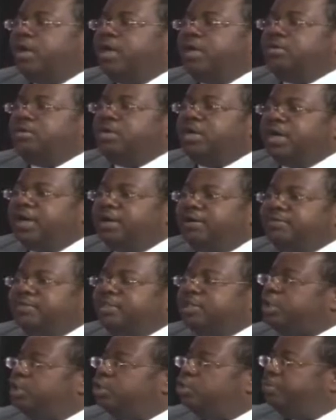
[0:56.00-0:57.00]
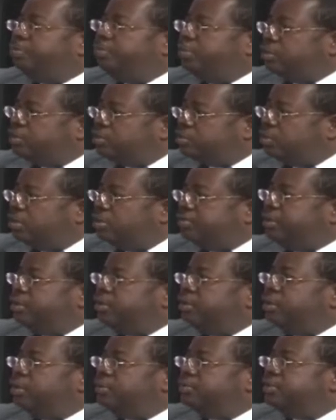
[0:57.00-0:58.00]
you have the new port
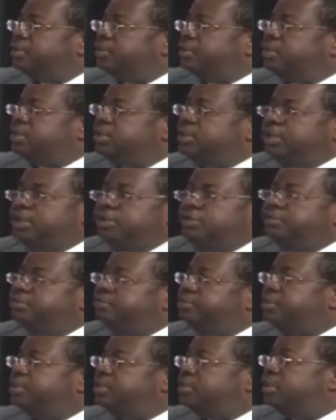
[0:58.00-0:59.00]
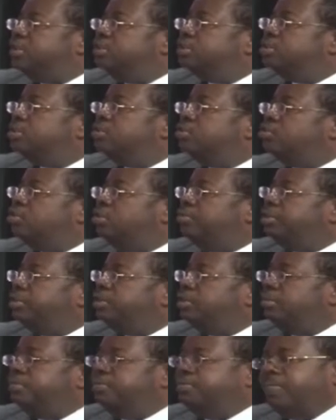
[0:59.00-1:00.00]
coming up, the new free trade zone coming
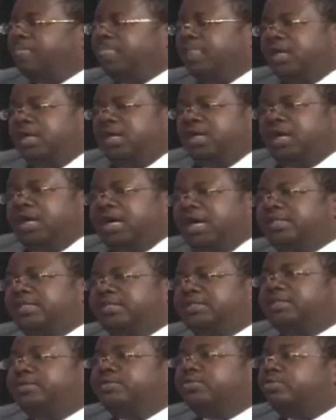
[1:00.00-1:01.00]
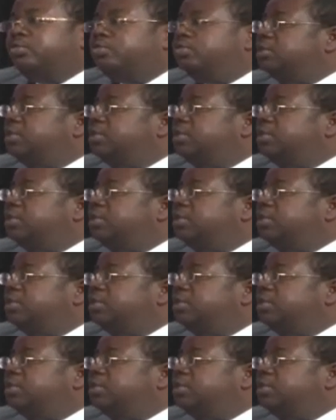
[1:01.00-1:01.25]
up. And it's a road